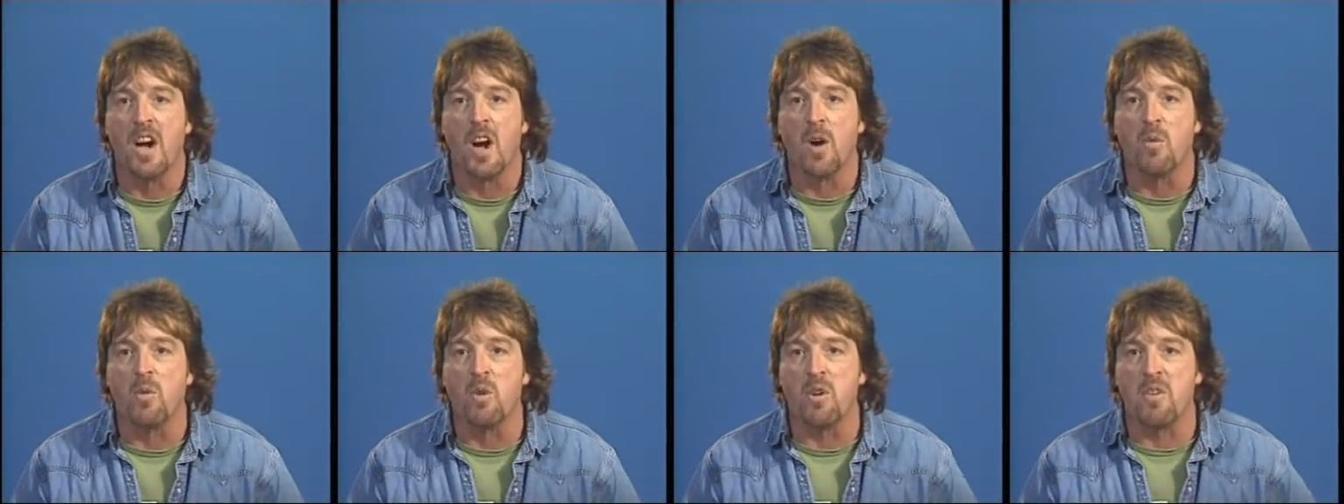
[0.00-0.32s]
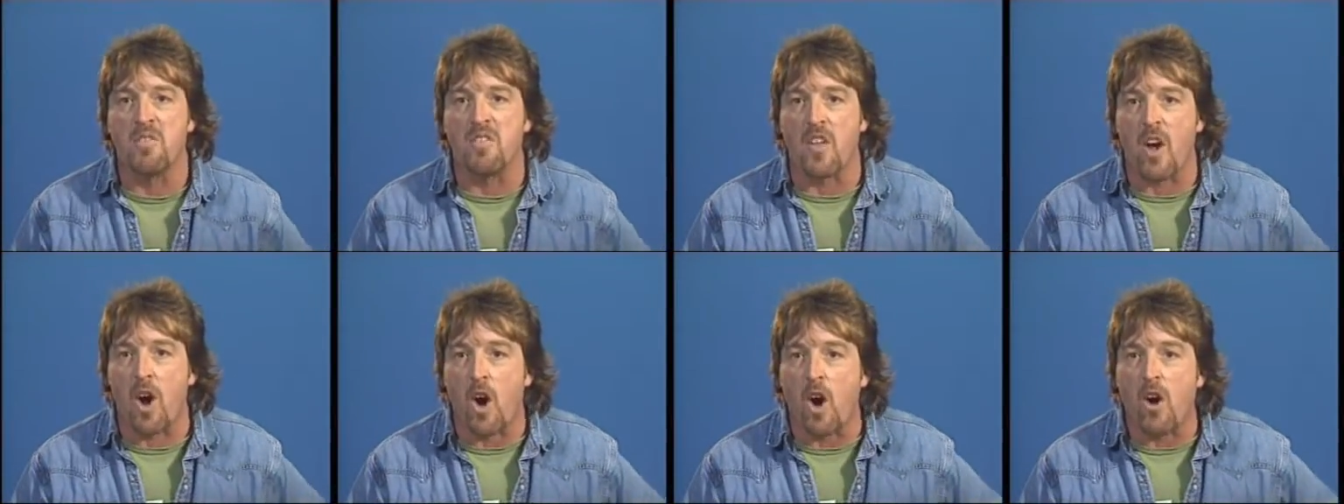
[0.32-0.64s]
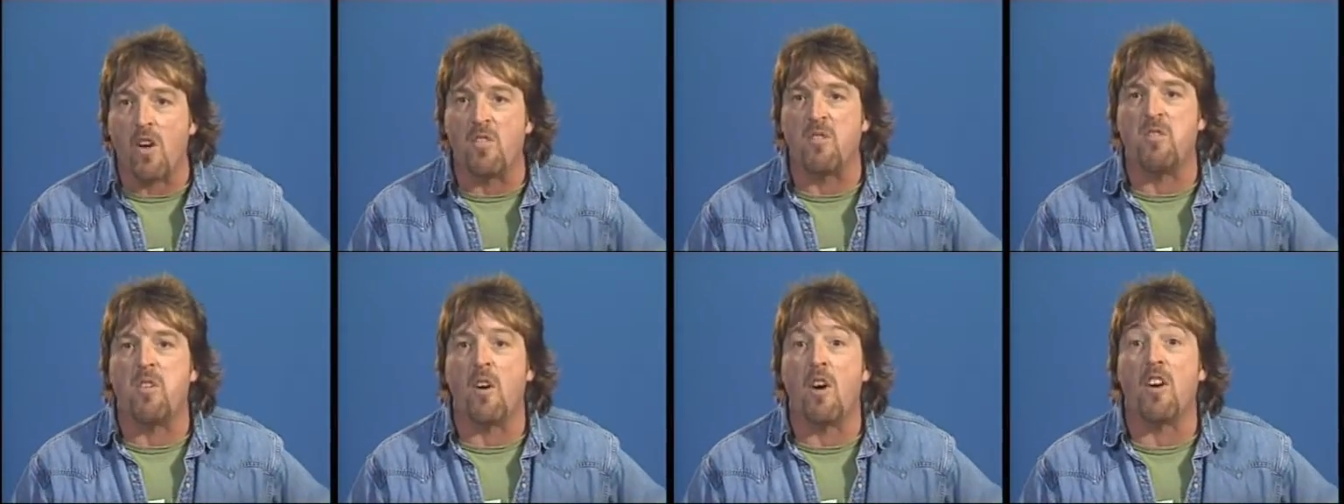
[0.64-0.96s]
are worth the
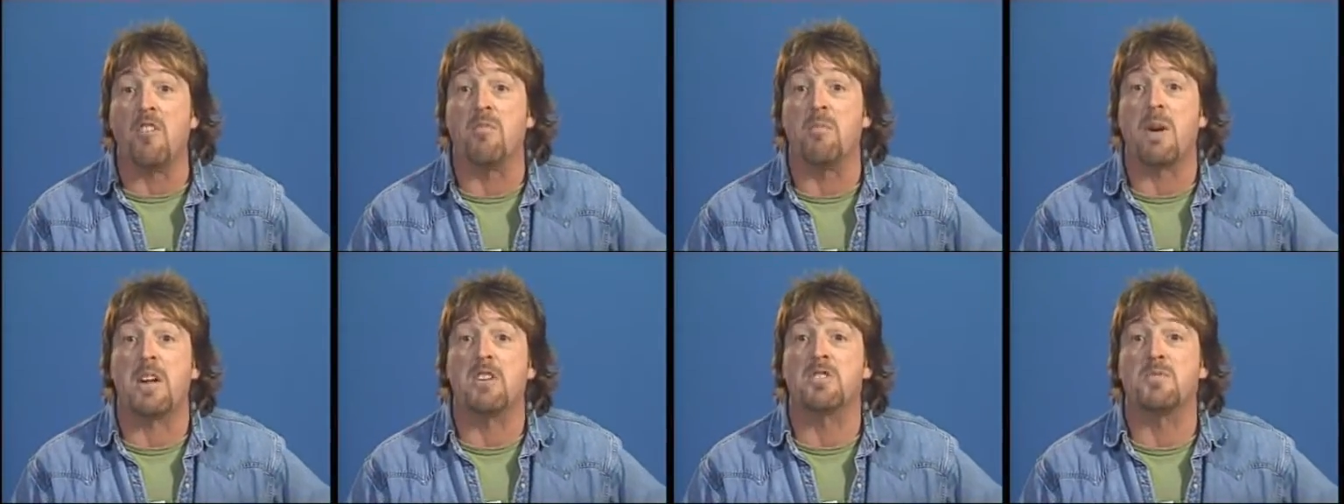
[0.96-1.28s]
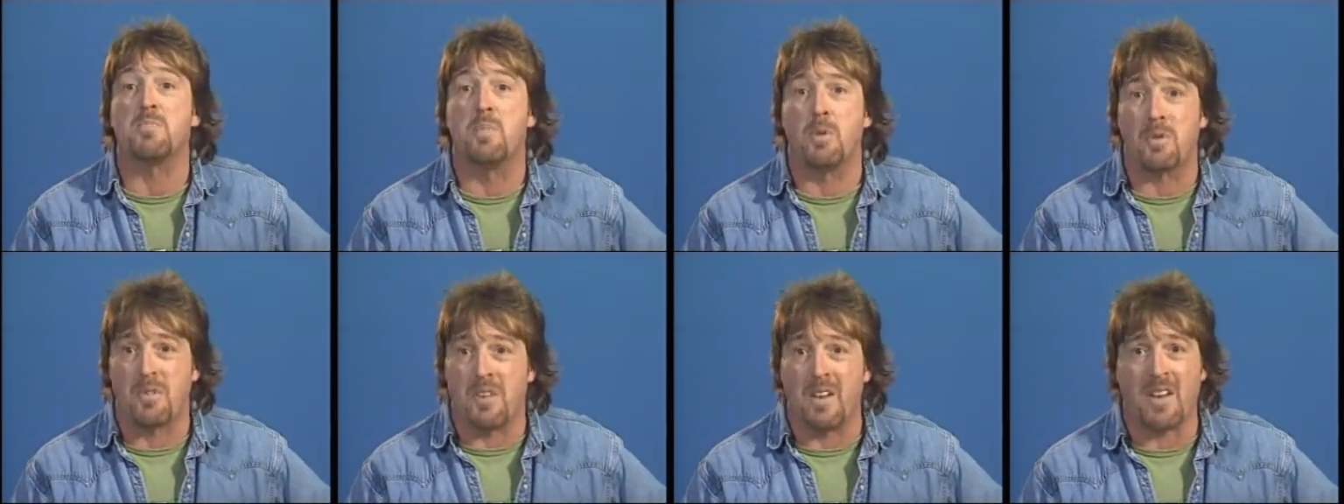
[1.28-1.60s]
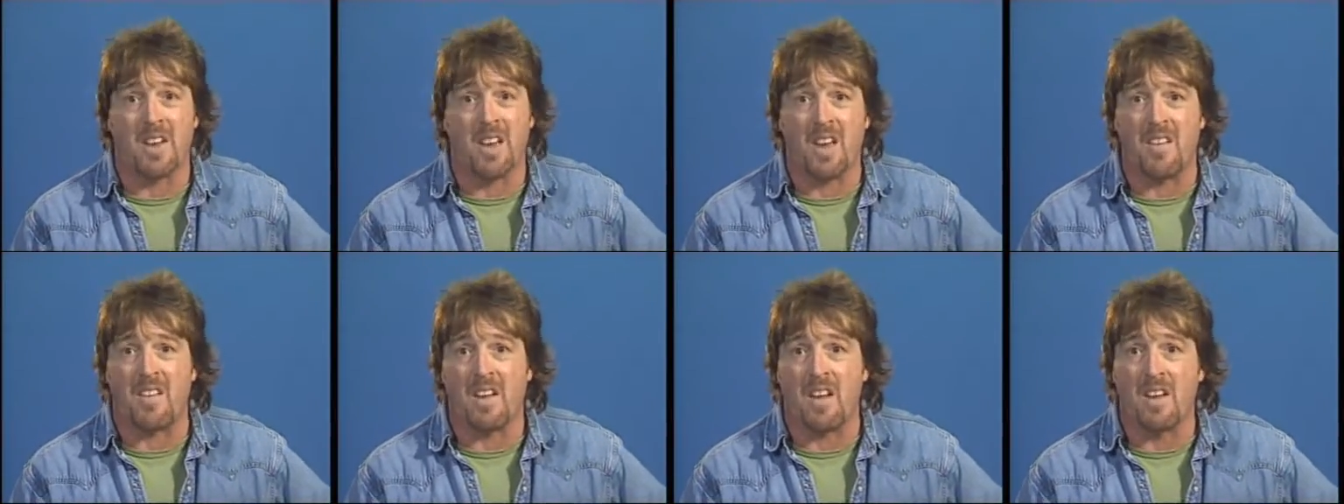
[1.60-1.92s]
whole 5 months put
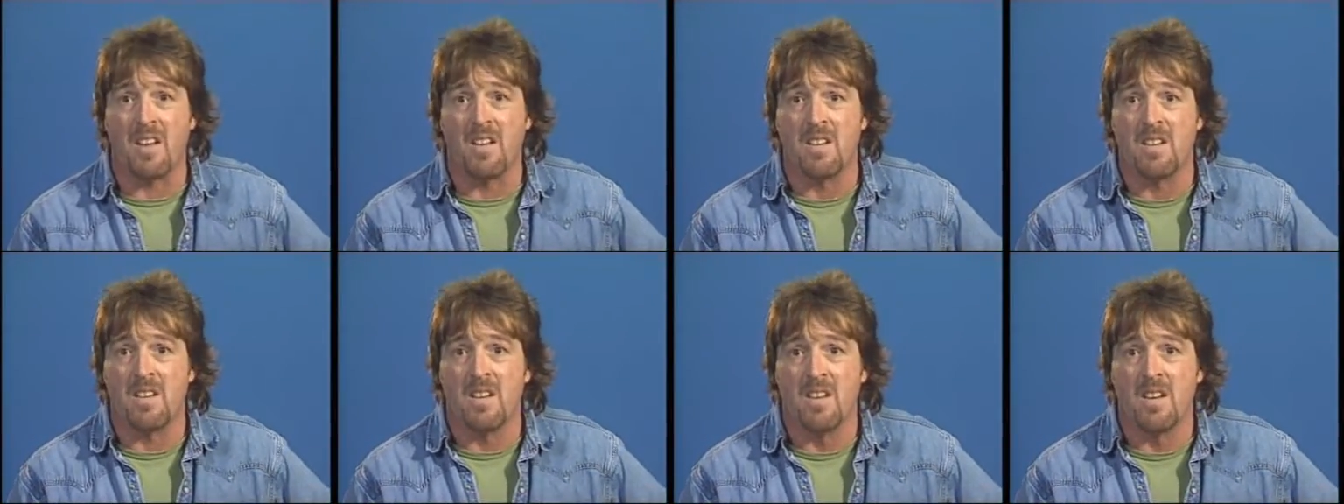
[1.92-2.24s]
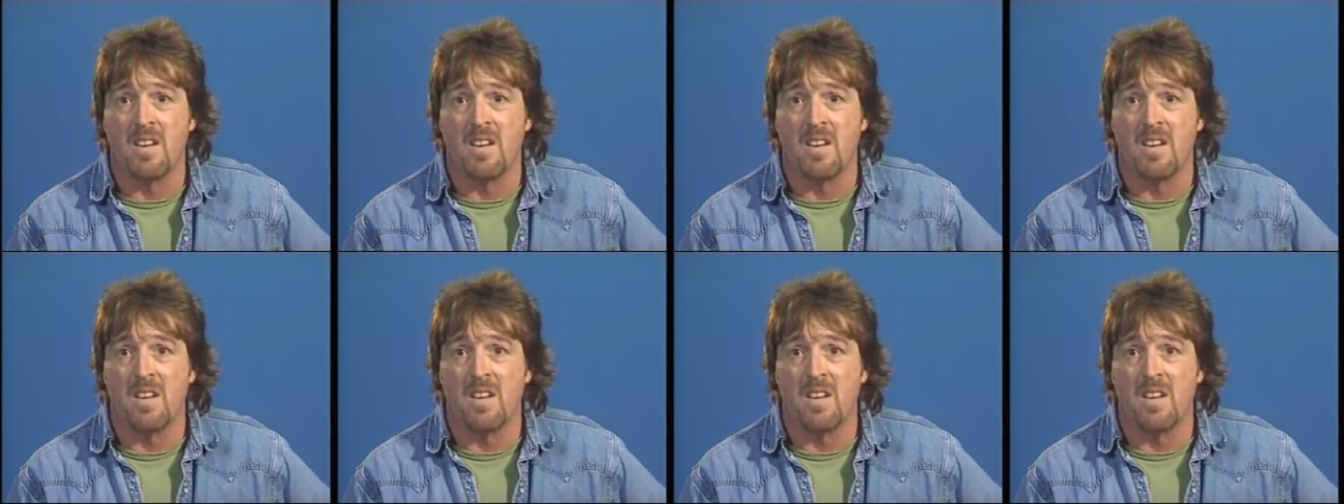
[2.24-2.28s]
together.